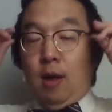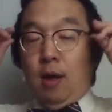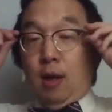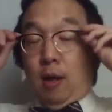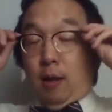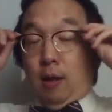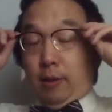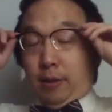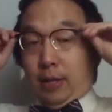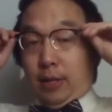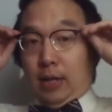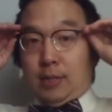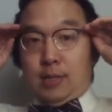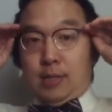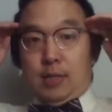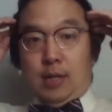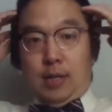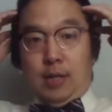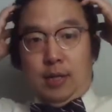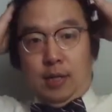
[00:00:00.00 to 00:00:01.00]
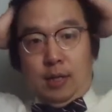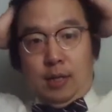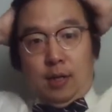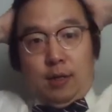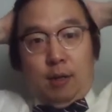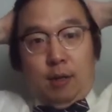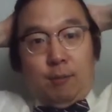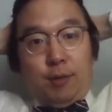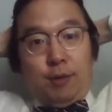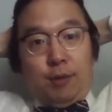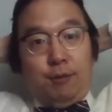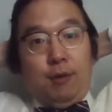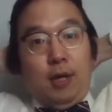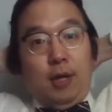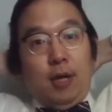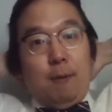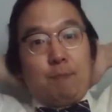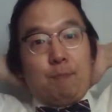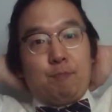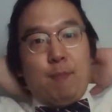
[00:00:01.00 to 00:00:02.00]
that's the idea. Number 3, it
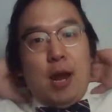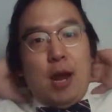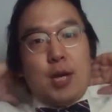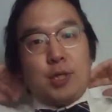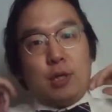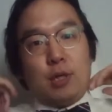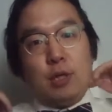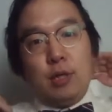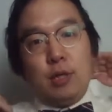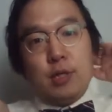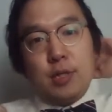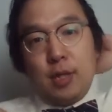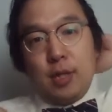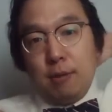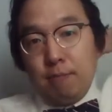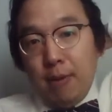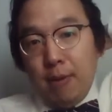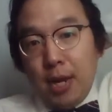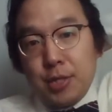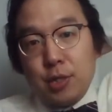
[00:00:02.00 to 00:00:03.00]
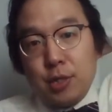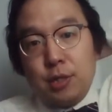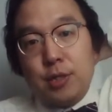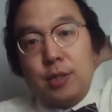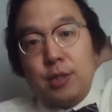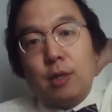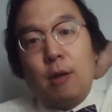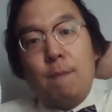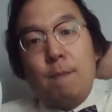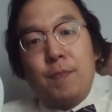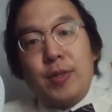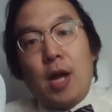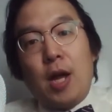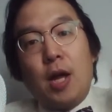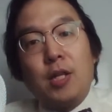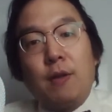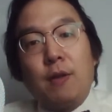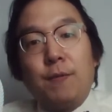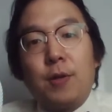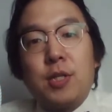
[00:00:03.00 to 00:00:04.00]
measures the
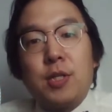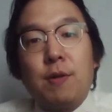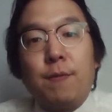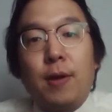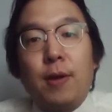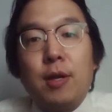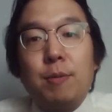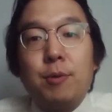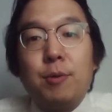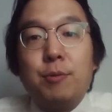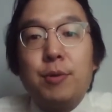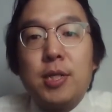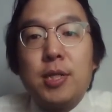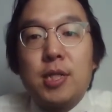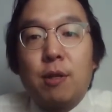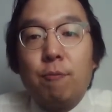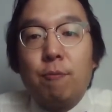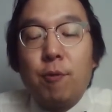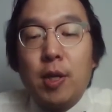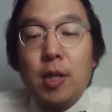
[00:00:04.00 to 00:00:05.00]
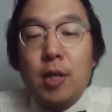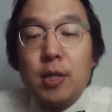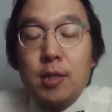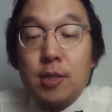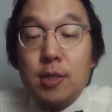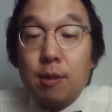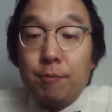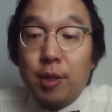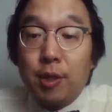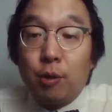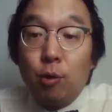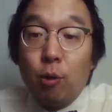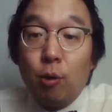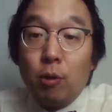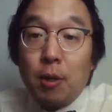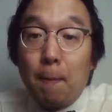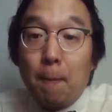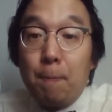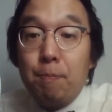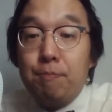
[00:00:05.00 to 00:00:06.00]
non-diversifiable risk with something called
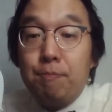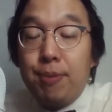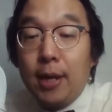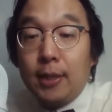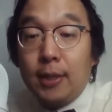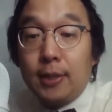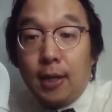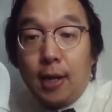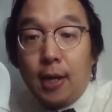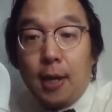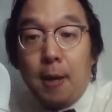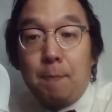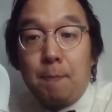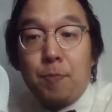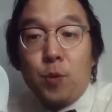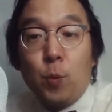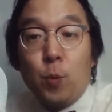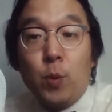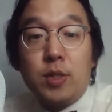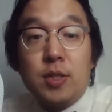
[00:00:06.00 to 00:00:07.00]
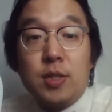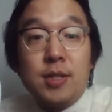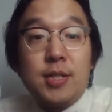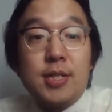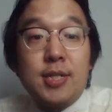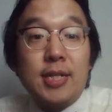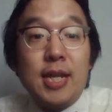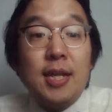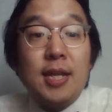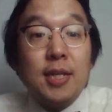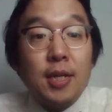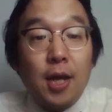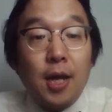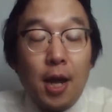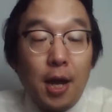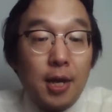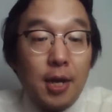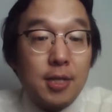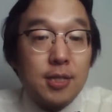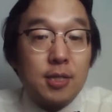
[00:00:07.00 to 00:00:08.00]
beta, which is
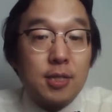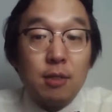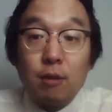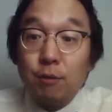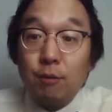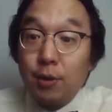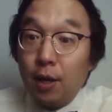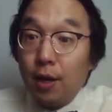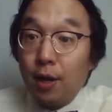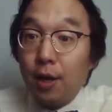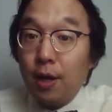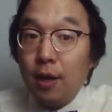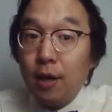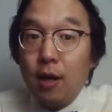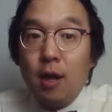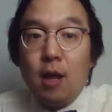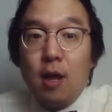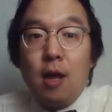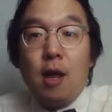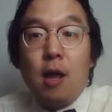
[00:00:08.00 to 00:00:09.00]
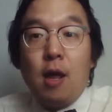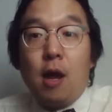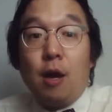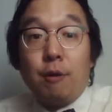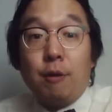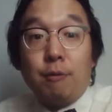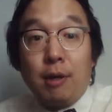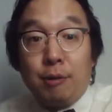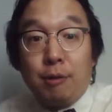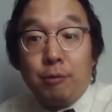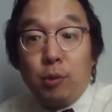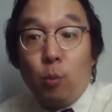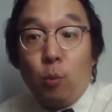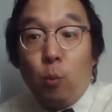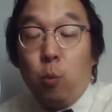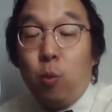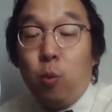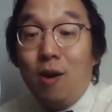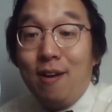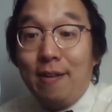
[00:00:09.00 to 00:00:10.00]
standardized, okay, around
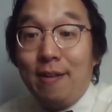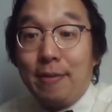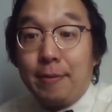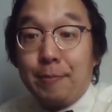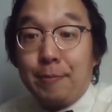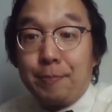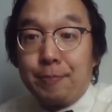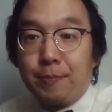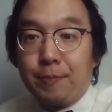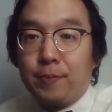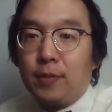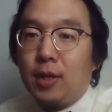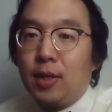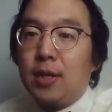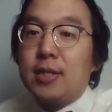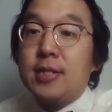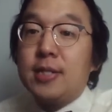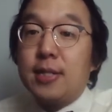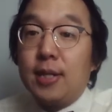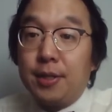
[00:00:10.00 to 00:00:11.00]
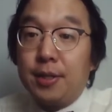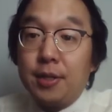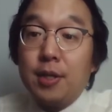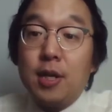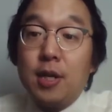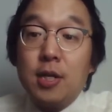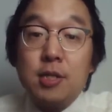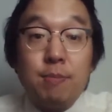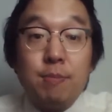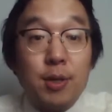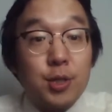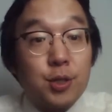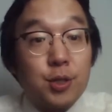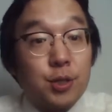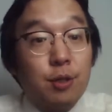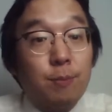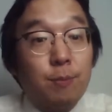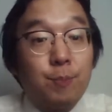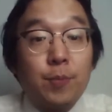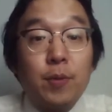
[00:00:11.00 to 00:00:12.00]
1. Okay, standardized measure
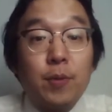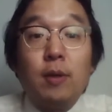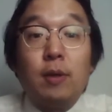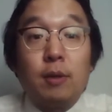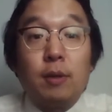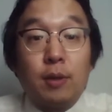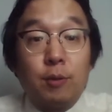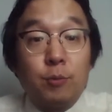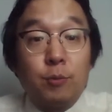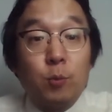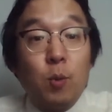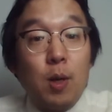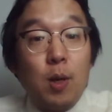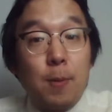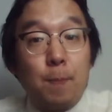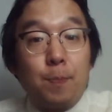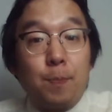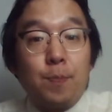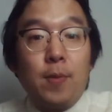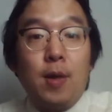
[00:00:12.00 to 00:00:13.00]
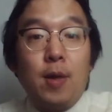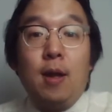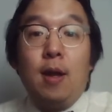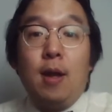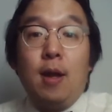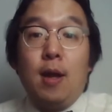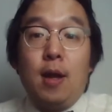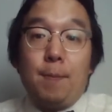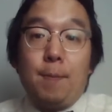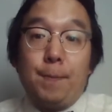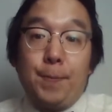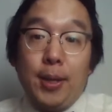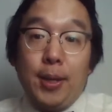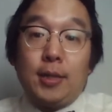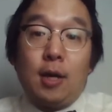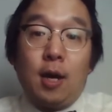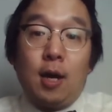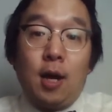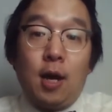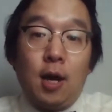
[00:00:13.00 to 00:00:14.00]
around 1.
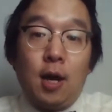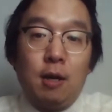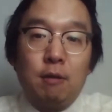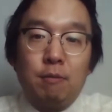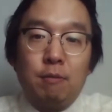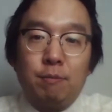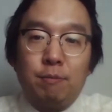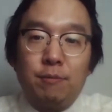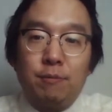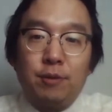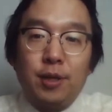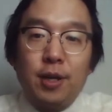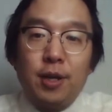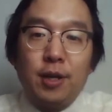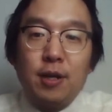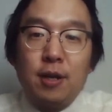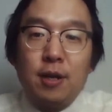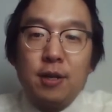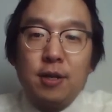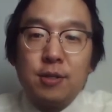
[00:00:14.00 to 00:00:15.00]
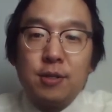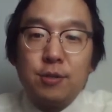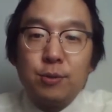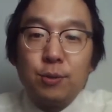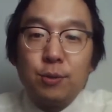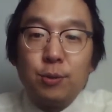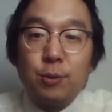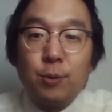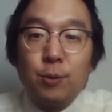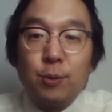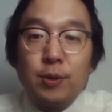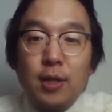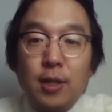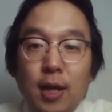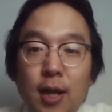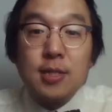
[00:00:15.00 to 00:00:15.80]
Beta, right? So that's the